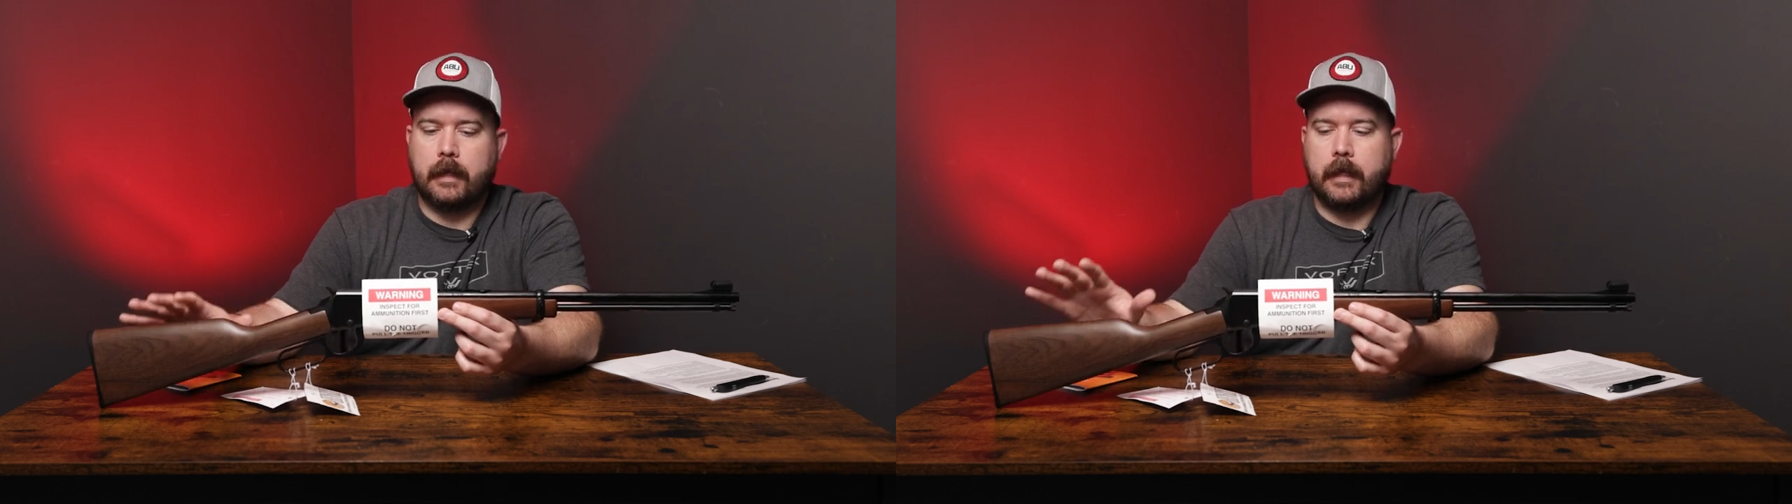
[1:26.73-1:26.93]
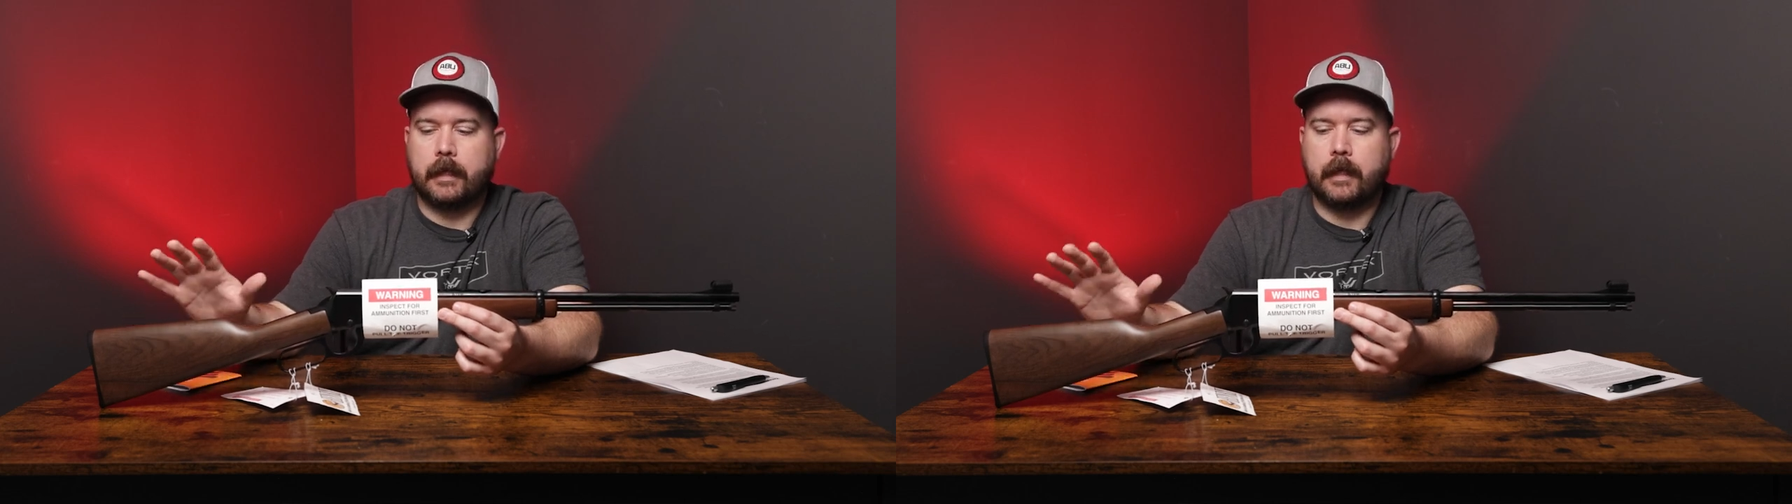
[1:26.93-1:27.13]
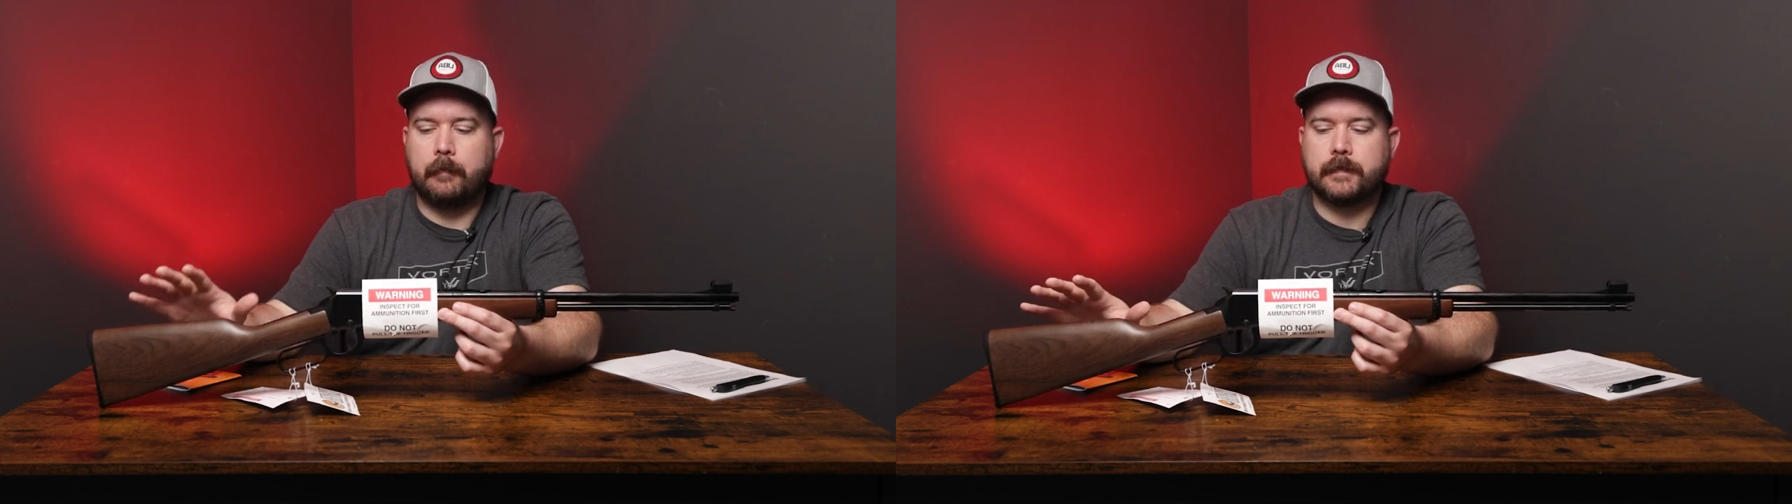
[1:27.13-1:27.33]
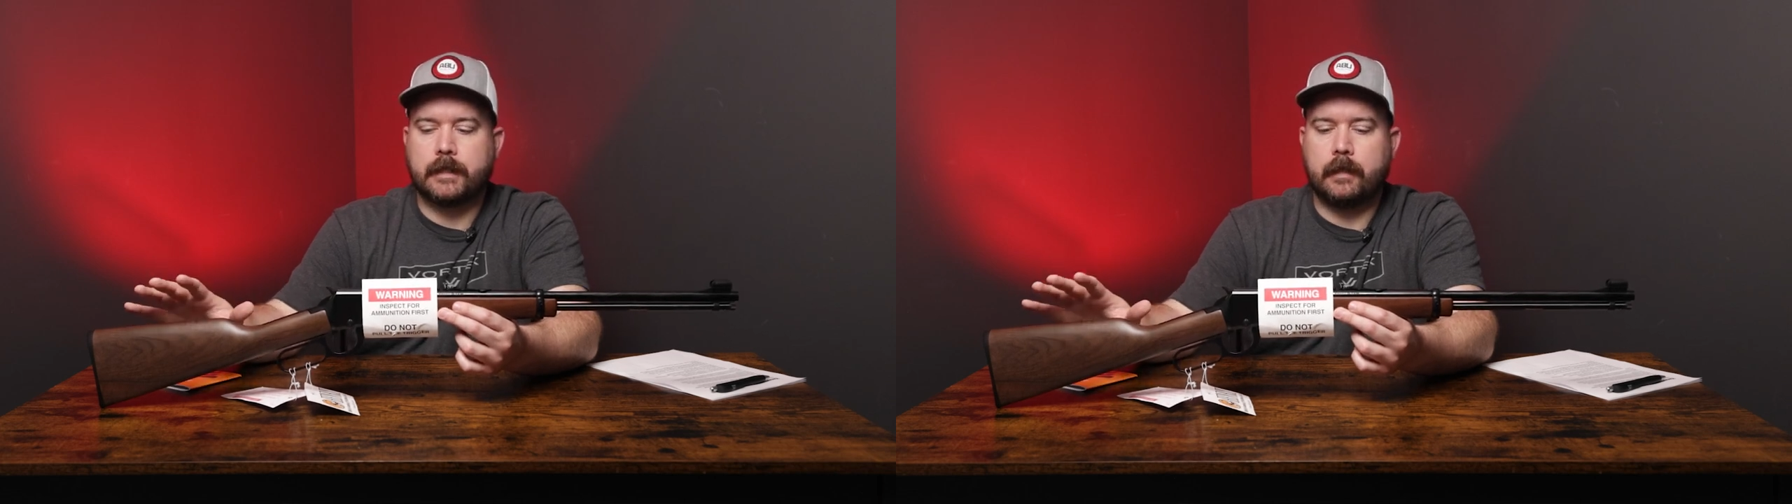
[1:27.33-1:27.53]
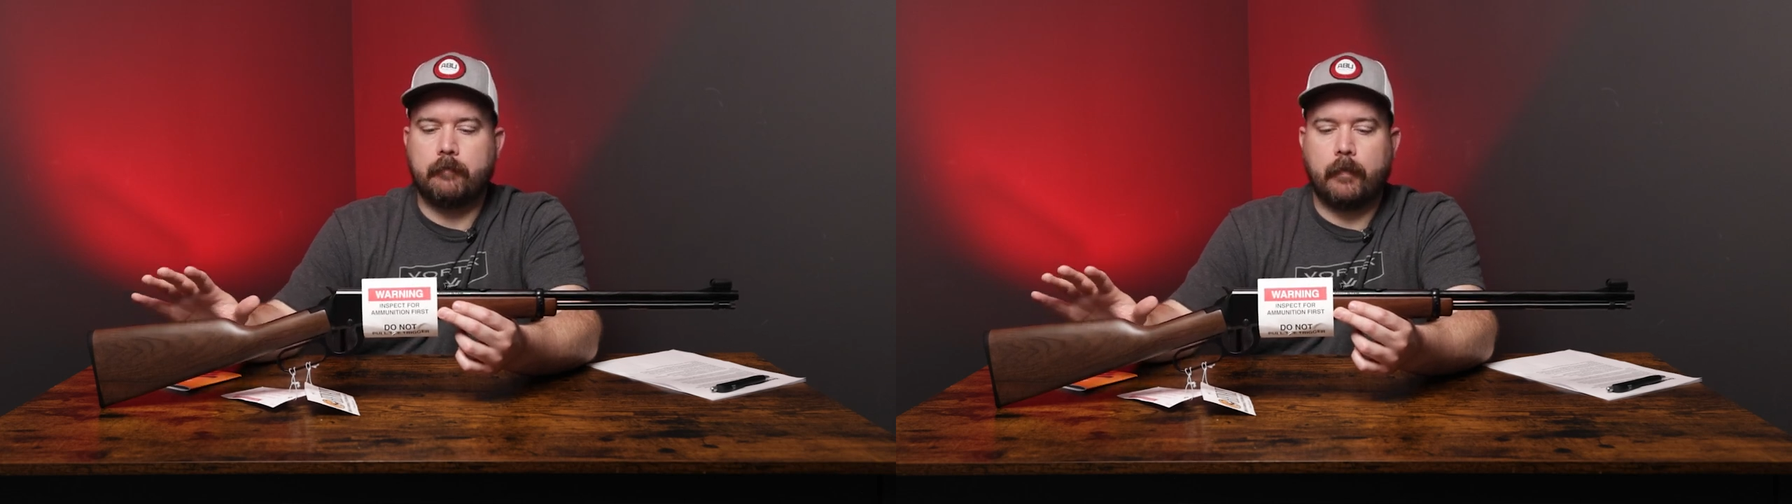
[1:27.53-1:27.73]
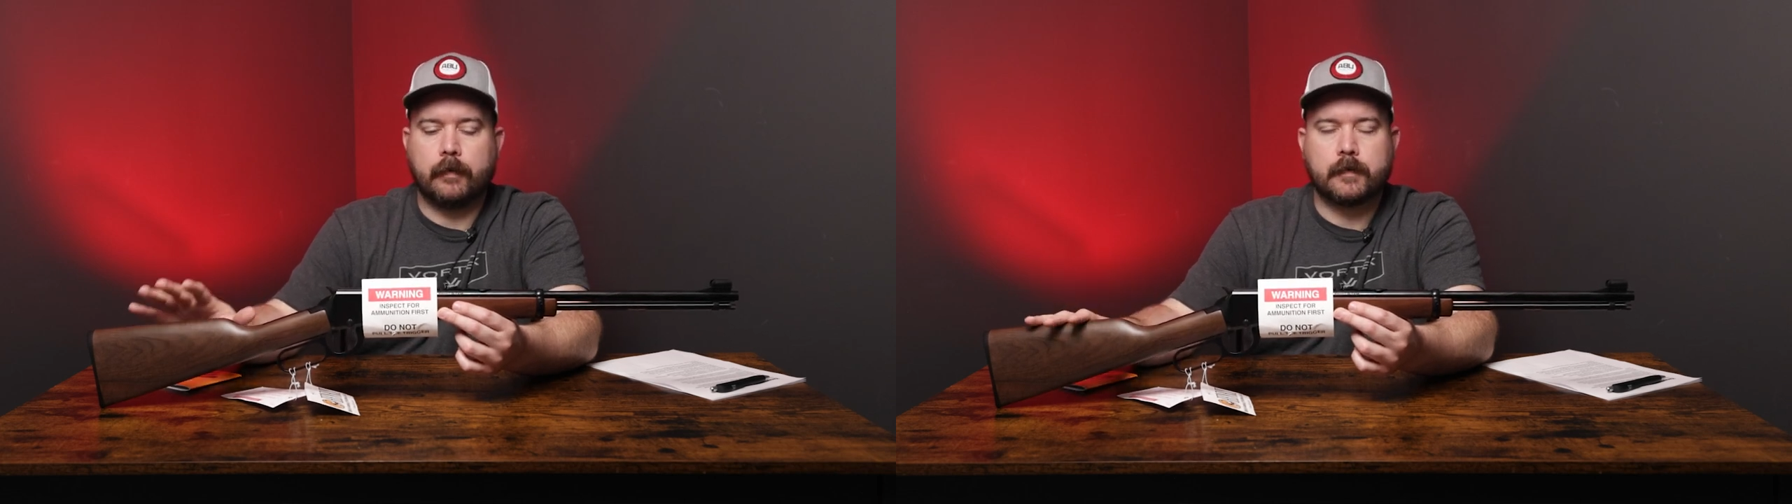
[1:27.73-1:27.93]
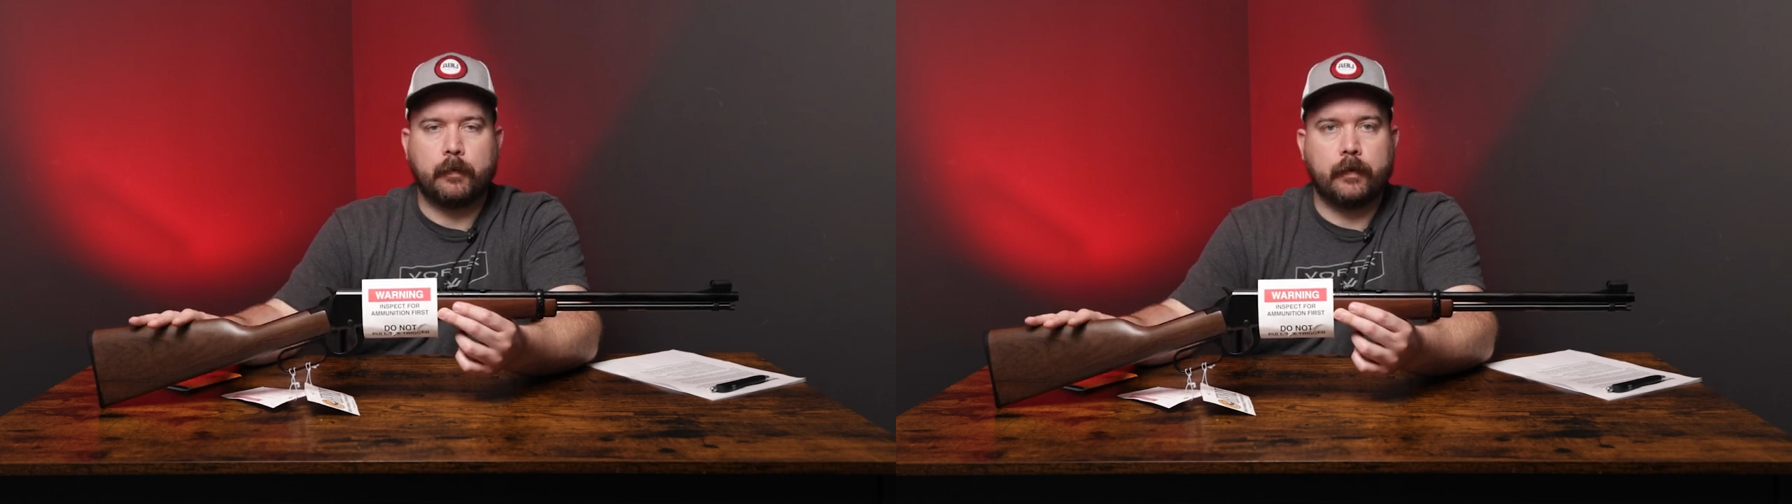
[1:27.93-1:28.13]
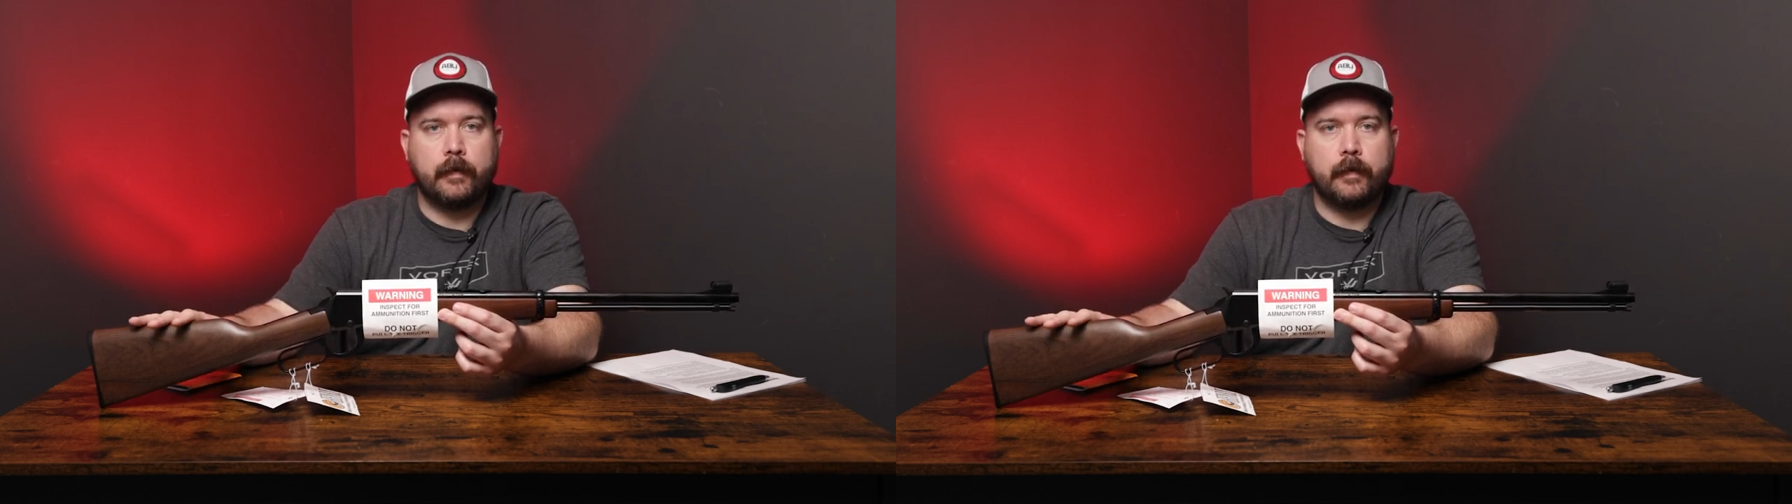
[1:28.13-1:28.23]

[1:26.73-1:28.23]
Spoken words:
and it comes in multiple